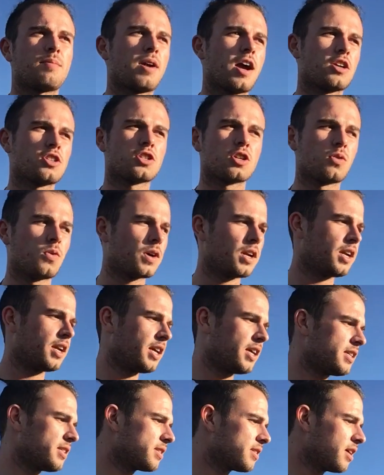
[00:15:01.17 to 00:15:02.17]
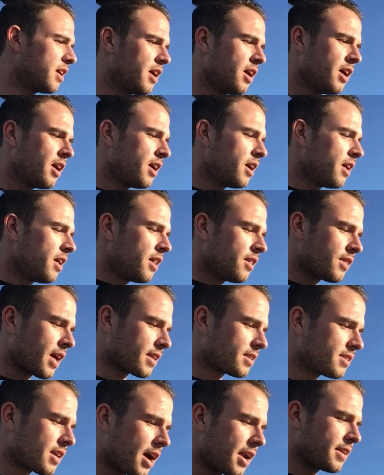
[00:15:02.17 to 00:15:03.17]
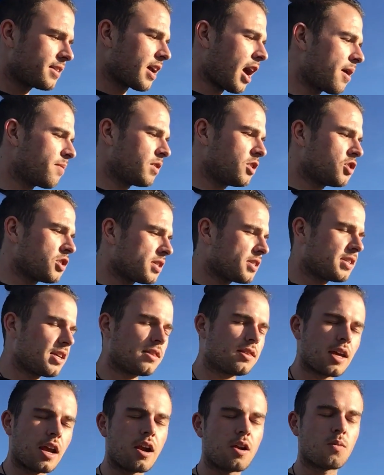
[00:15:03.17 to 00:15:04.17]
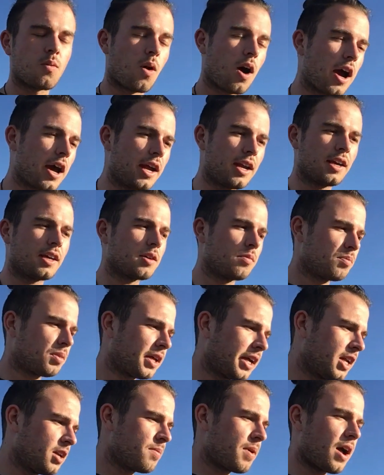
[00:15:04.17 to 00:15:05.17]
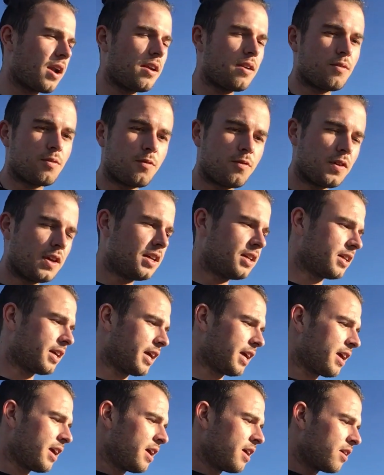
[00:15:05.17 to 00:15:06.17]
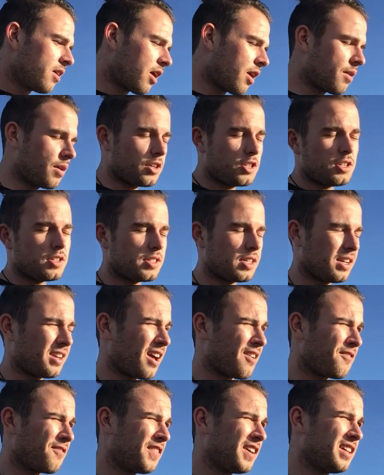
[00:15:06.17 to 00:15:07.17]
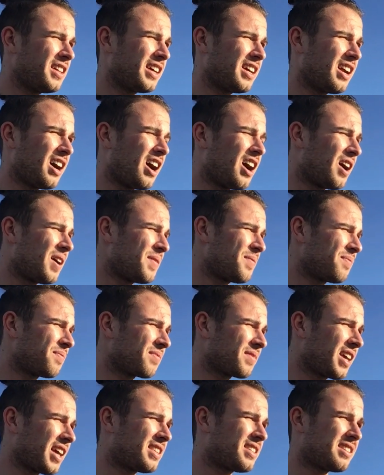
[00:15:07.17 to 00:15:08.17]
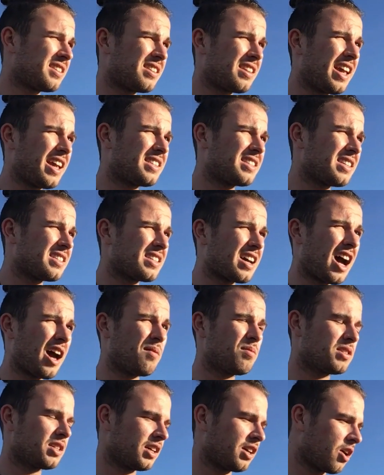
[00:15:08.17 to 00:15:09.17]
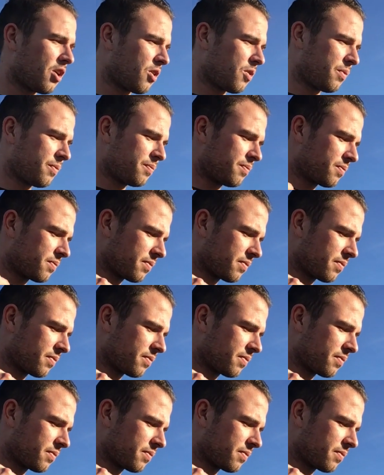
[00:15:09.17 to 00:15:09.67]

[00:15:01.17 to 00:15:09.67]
and I'm not sure what it is. That's not a time to just sit there and whine and complain about it and feel it, or I shouldn't say not feel it. It's a time to go,